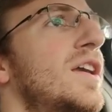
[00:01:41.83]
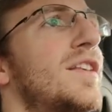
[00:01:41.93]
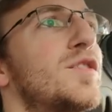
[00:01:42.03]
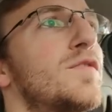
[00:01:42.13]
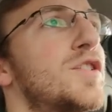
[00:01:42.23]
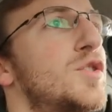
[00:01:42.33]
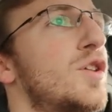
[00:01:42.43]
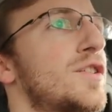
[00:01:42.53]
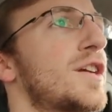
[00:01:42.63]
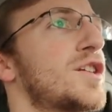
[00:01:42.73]
Yeah, so of the two
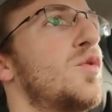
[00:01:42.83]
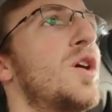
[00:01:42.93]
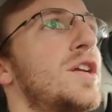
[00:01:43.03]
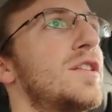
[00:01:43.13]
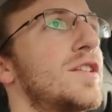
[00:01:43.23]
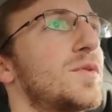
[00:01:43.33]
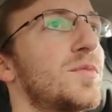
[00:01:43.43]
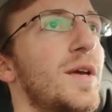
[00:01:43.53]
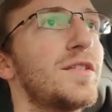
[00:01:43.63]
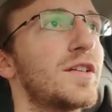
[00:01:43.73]
cars I actually wanted, this
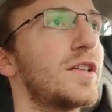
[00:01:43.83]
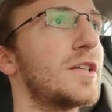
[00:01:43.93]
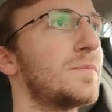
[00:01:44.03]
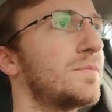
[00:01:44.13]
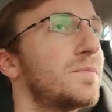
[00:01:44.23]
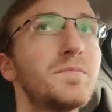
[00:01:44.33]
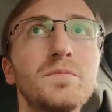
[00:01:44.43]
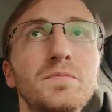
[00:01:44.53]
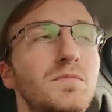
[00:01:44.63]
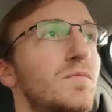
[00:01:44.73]
was basically
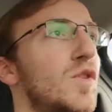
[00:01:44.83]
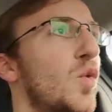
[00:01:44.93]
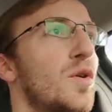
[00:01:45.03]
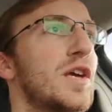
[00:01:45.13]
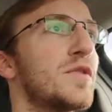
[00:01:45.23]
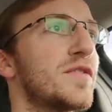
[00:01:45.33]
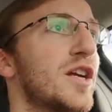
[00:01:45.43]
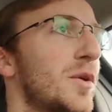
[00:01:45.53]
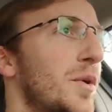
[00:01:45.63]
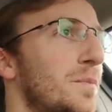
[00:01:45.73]
the one that was
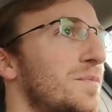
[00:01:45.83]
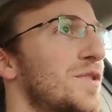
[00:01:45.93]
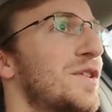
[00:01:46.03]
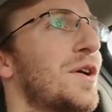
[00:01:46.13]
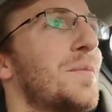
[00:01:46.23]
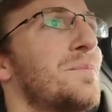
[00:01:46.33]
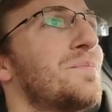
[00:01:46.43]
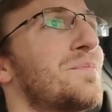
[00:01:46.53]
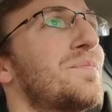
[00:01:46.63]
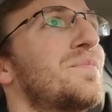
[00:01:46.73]
available. So
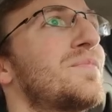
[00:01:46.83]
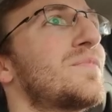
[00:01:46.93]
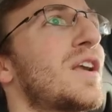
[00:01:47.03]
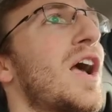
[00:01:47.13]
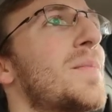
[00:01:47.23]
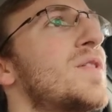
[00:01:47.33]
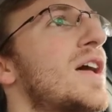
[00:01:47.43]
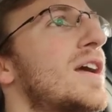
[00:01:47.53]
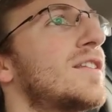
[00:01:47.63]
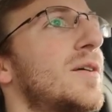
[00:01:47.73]
I'm
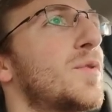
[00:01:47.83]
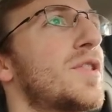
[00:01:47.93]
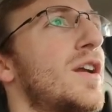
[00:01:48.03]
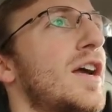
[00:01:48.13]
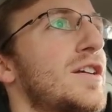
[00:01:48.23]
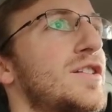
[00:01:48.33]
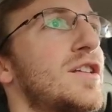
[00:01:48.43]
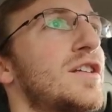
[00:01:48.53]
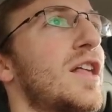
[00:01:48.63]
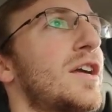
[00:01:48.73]
glad I ended up with it. I
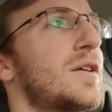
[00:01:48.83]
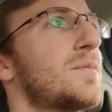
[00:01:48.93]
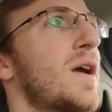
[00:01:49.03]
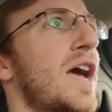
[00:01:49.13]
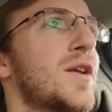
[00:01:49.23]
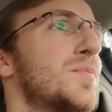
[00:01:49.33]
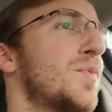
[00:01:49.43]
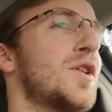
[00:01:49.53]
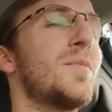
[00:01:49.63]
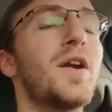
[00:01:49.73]
actually had
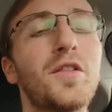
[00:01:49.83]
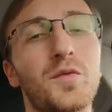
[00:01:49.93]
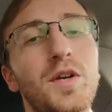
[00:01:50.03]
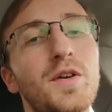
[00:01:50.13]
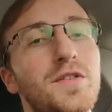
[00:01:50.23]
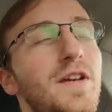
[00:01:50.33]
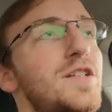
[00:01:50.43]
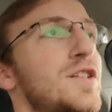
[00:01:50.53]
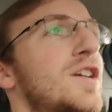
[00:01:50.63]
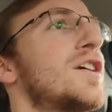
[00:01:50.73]
put a Model 3
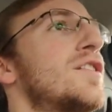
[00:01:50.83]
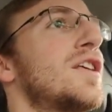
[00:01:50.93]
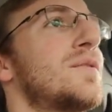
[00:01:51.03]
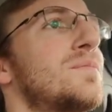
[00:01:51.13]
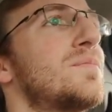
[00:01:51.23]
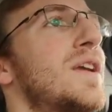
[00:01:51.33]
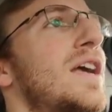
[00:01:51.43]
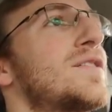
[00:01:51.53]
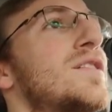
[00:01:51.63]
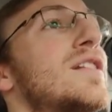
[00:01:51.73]
reservation in and then
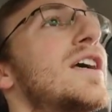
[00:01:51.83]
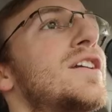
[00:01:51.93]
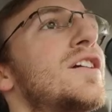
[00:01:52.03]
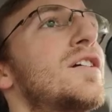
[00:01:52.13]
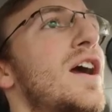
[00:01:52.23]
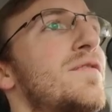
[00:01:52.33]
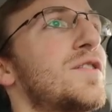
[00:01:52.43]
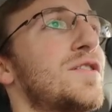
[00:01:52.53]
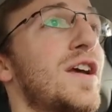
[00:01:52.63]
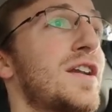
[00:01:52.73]
canceled it later
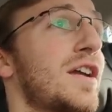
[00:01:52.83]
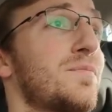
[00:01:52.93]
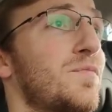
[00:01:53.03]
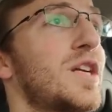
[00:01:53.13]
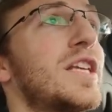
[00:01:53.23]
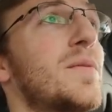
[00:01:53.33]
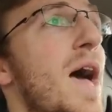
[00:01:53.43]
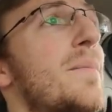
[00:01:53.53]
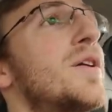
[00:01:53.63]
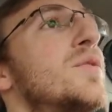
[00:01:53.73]
after deciding I really am
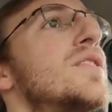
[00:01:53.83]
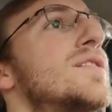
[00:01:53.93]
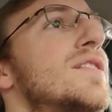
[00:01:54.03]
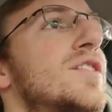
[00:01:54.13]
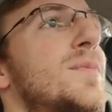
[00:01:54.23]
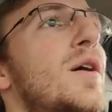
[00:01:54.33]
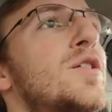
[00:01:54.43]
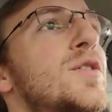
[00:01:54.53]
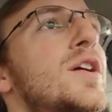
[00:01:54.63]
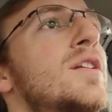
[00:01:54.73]
happy with this thing's
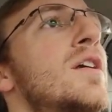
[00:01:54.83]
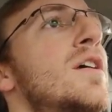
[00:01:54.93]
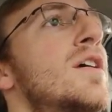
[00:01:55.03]
powertrain.